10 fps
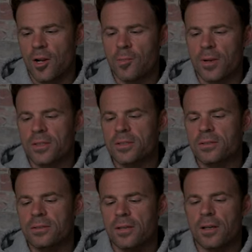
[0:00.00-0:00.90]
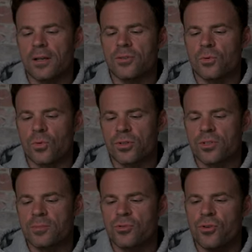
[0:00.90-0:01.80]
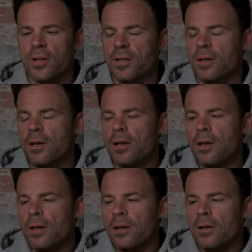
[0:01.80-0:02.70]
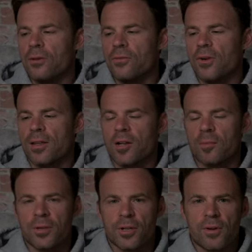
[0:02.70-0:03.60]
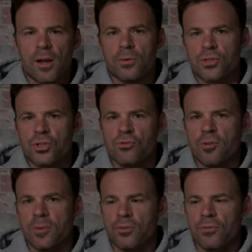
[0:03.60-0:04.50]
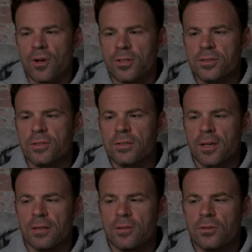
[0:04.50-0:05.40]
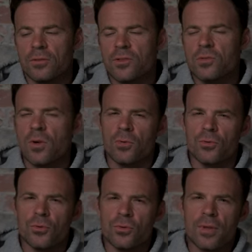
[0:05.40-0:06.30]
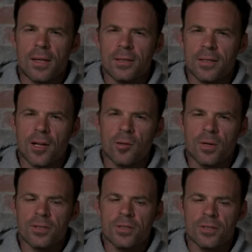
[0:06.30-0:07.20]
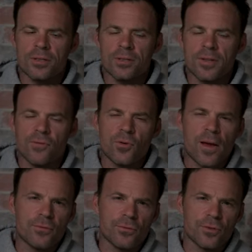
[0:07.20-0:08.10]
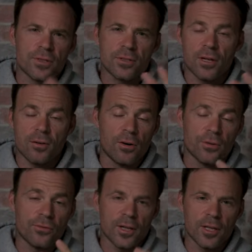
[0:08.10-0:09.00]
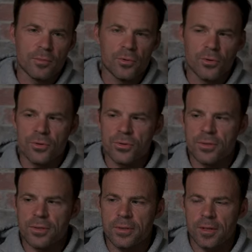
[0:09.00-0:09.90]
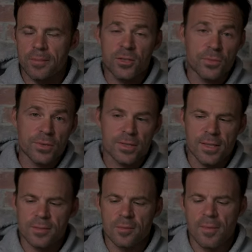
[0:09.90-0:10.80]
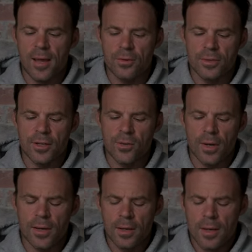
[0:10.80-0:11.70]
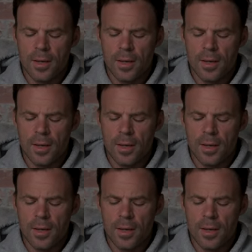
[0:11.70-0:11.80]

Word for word: Airbus during sim training. You fly the airplane around with just trim and thrust. And the only reason why you would do that in the Airbus is if you have to reset all the flight computers. That's what it says in the manual anyway.